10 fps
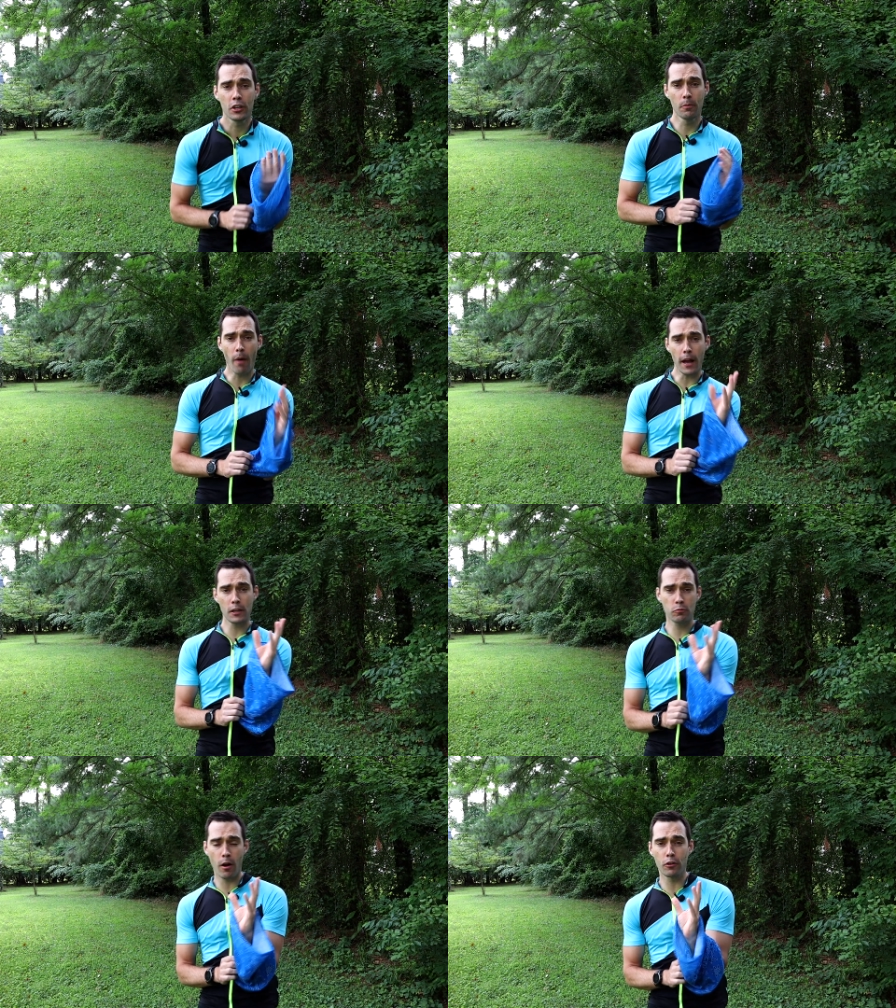you might
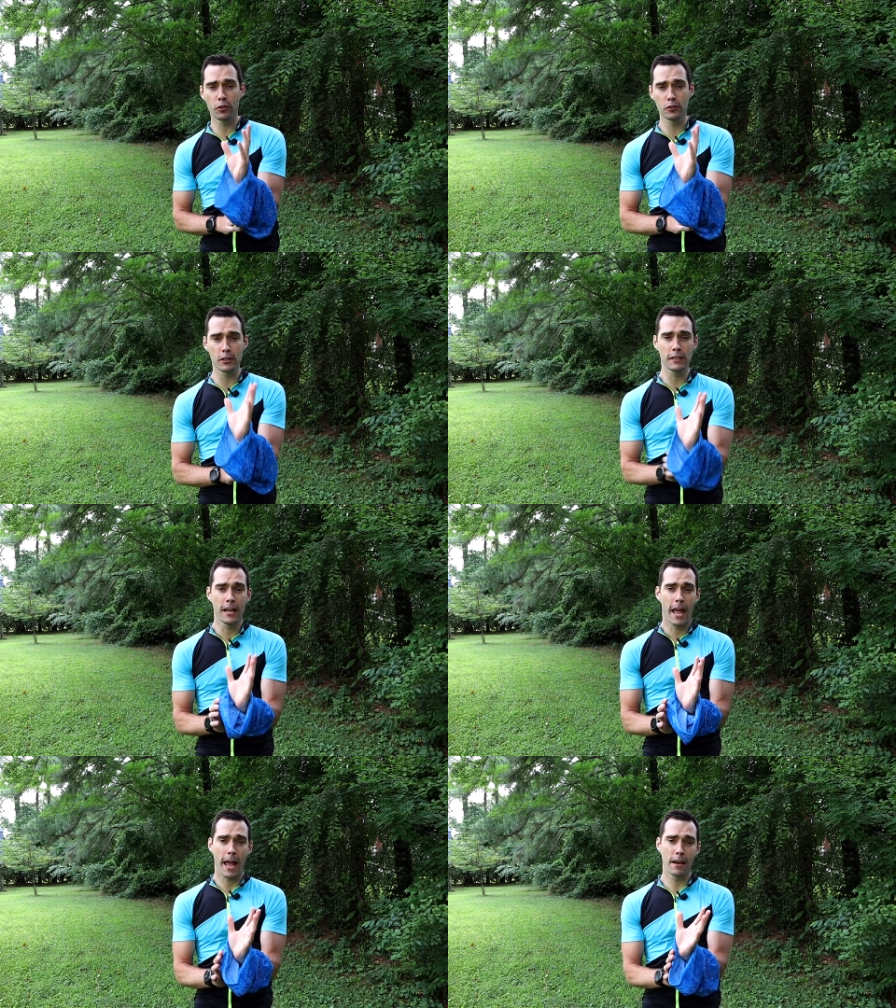as well use it
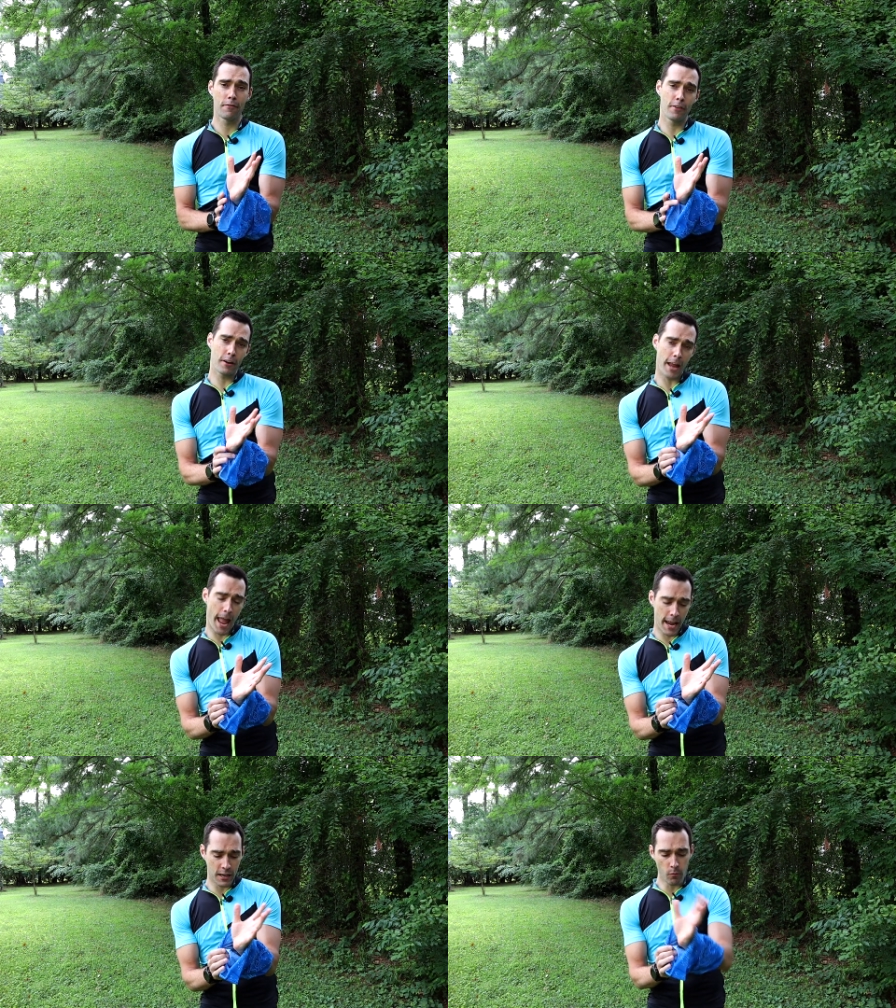in a very
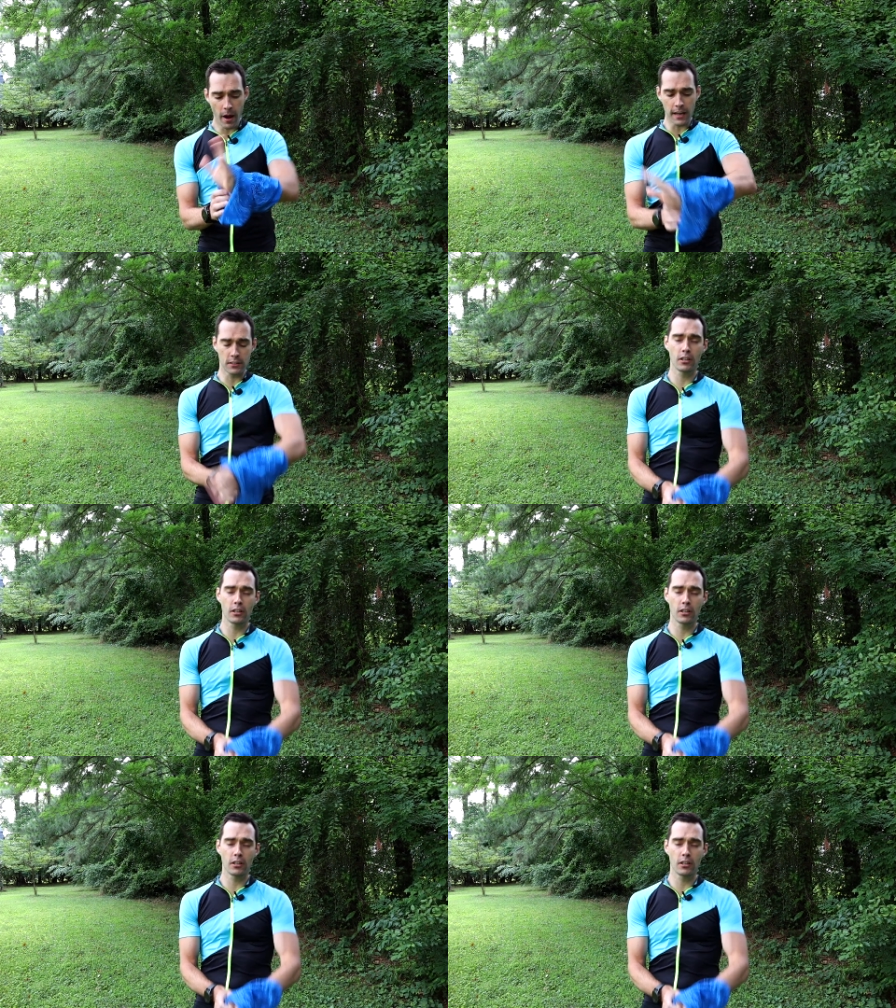handy way.